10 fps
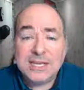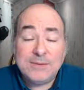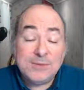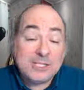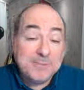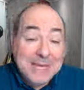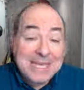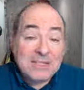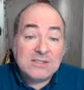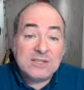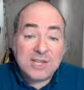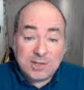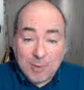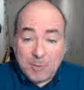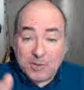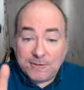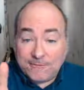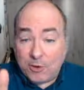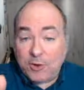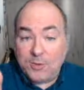This means that the moment the
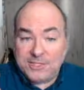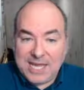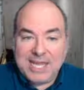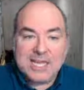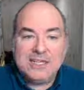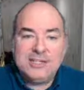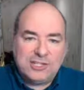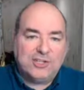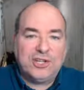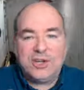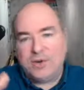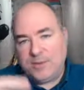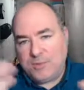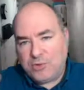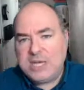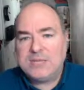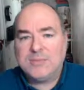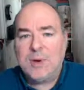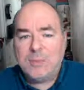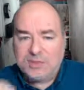photo is taken digitally or in print, the
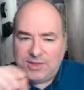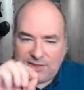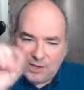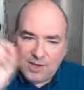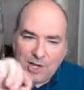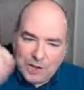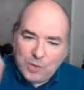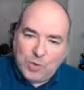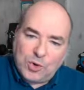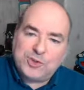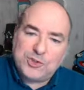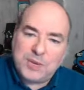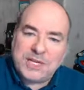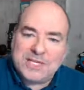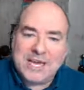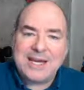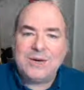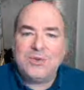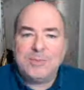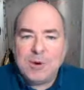moment that the words are written
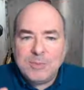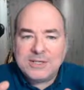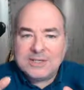down, the moment